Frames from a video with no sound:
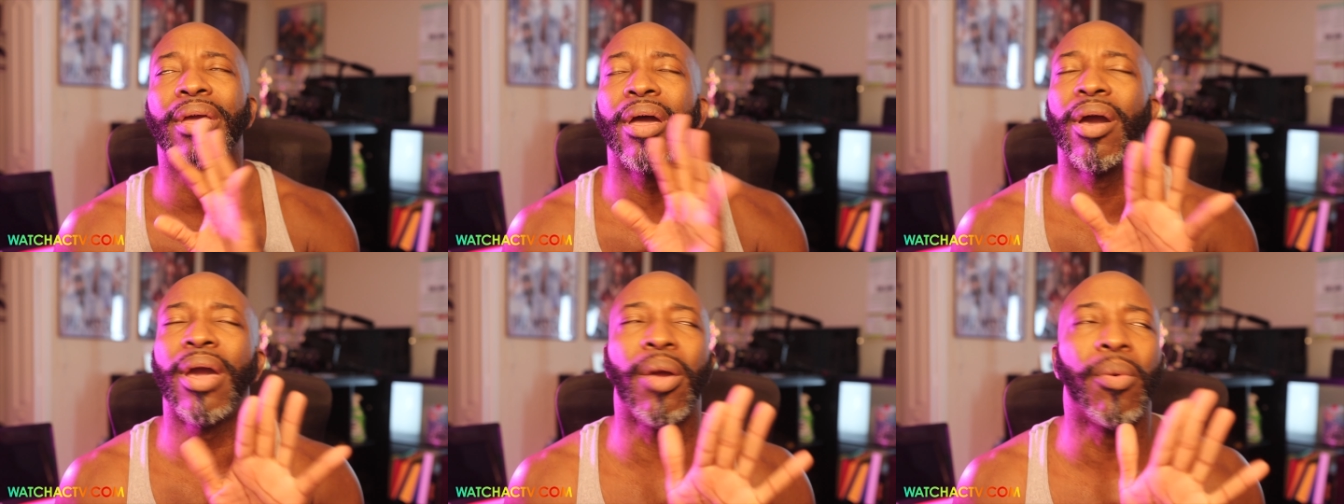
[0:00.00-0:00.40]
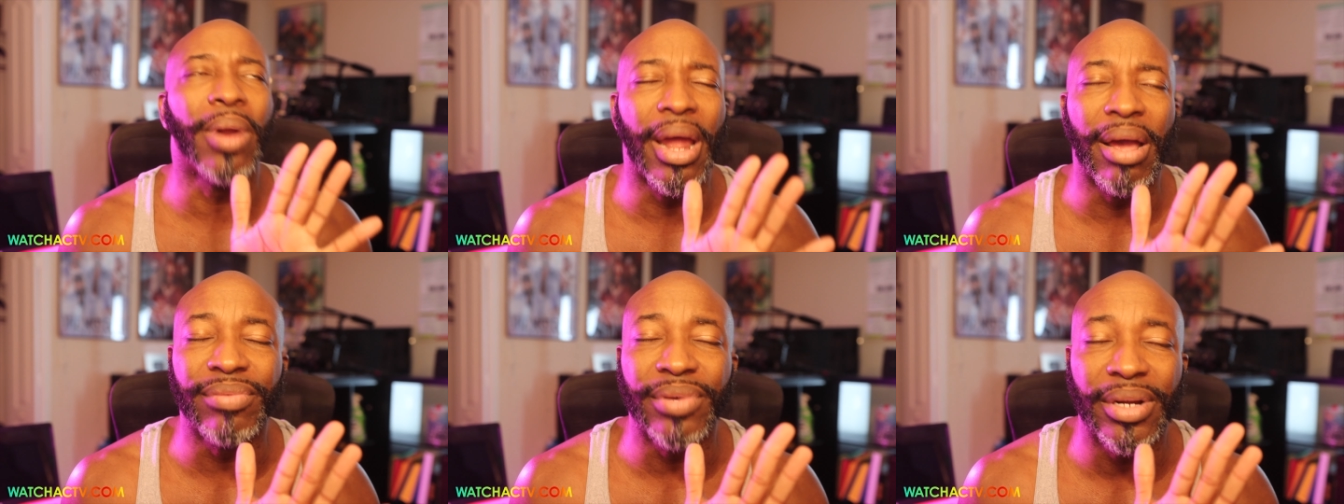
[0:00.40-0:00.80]
Okay,
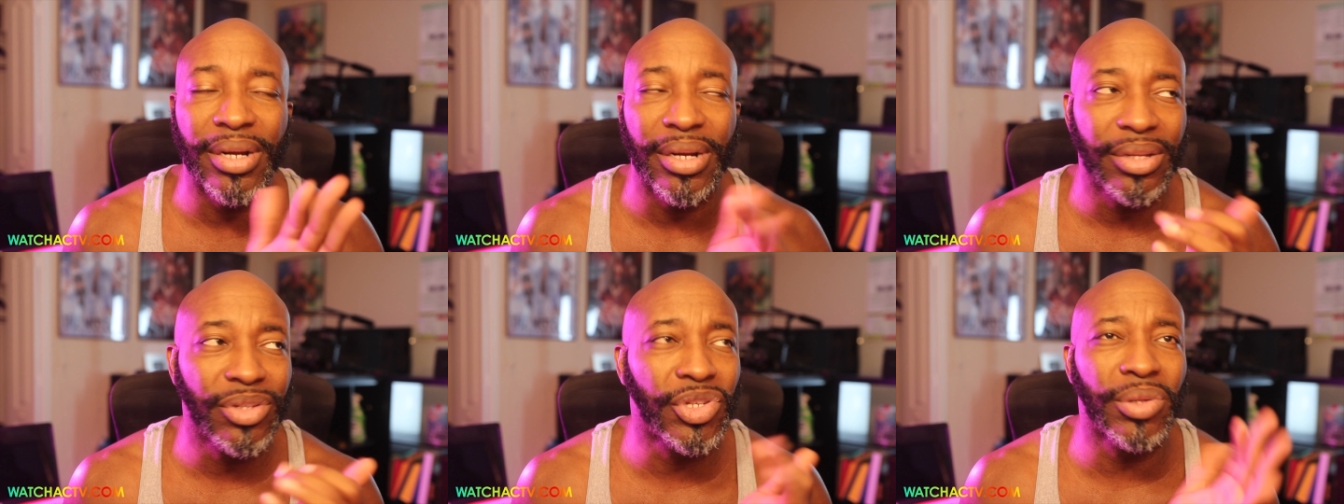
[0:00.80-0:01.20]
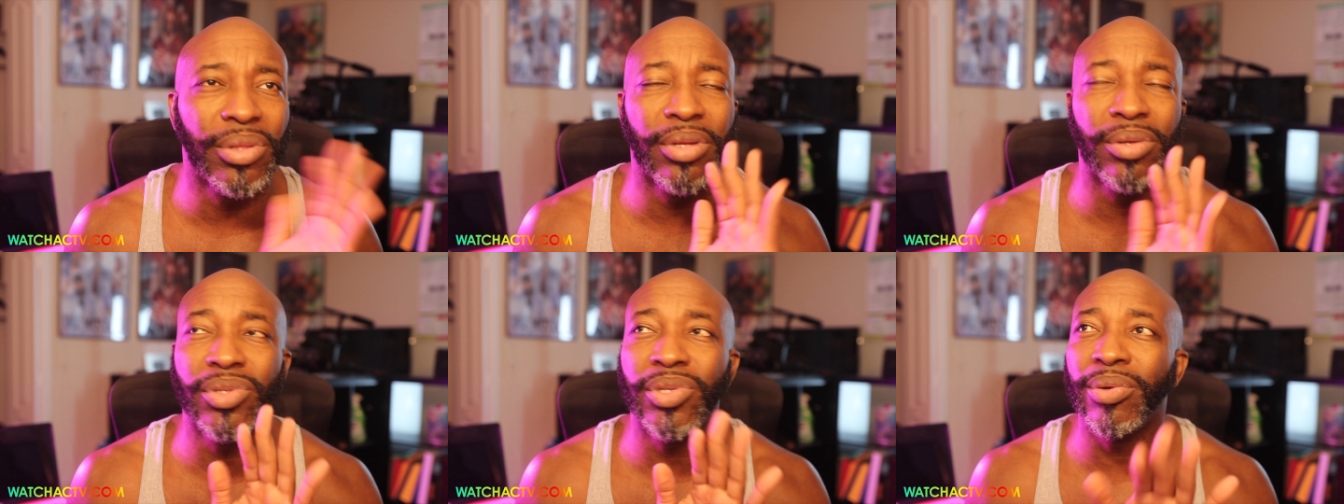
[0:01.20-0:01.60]
whatever. Too
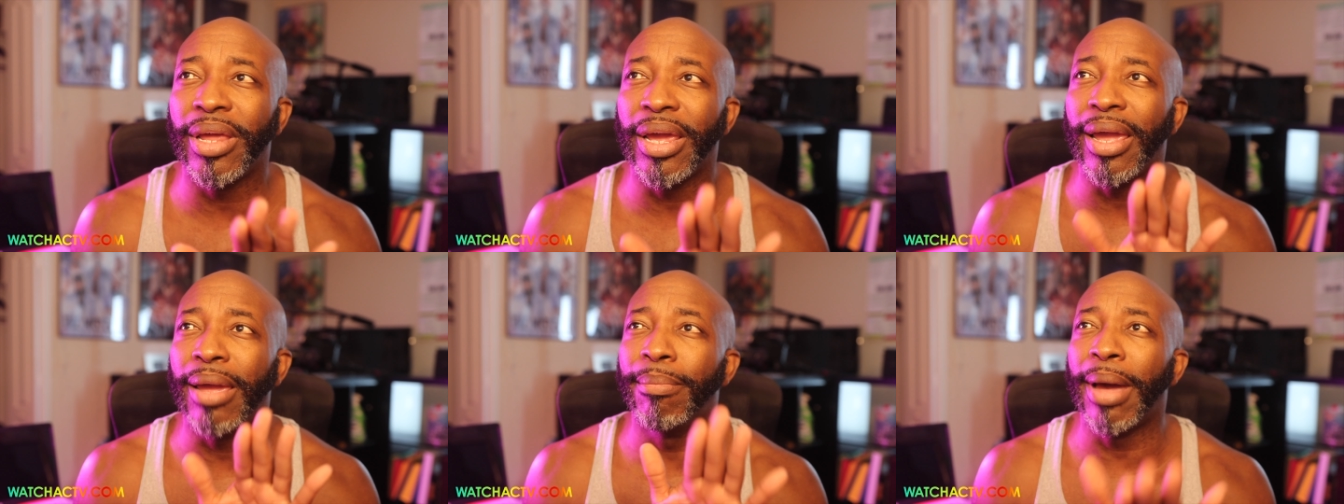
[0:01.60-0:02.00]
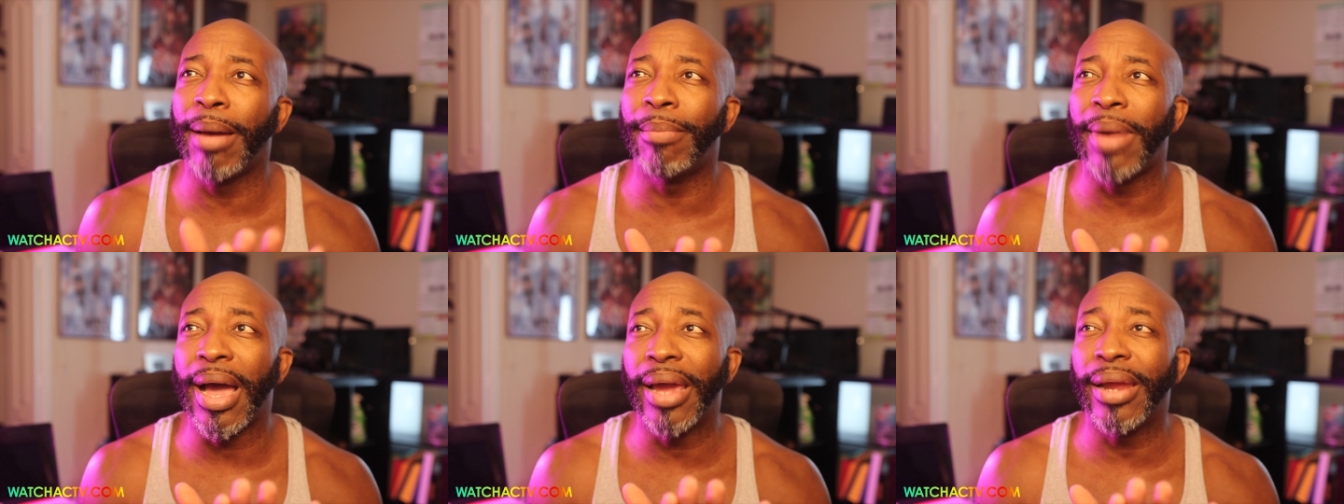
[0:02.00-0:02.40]
little too late in my
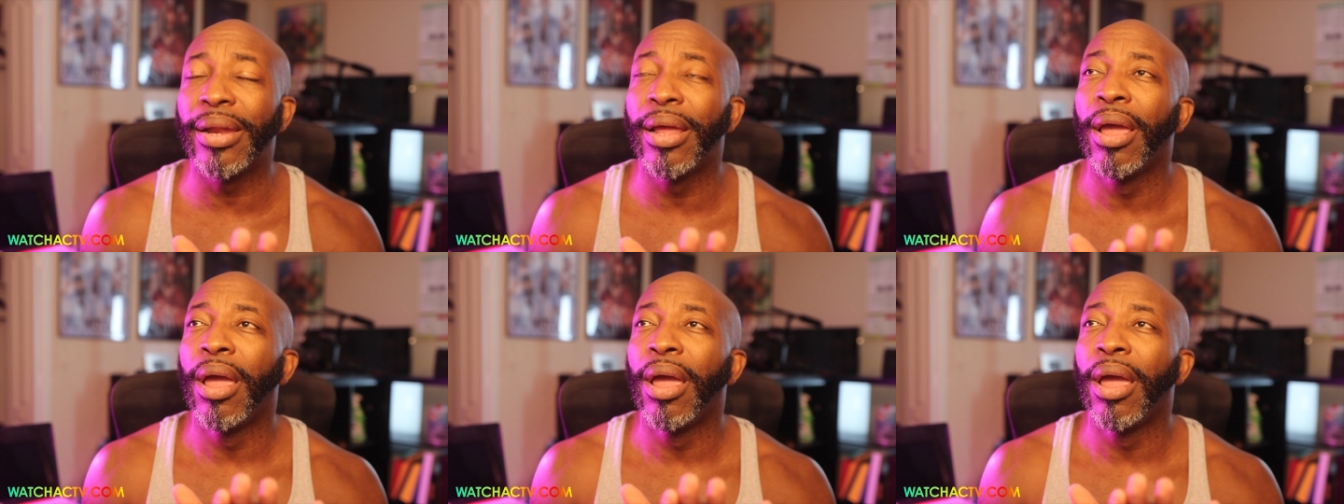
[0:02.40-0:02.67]
mind.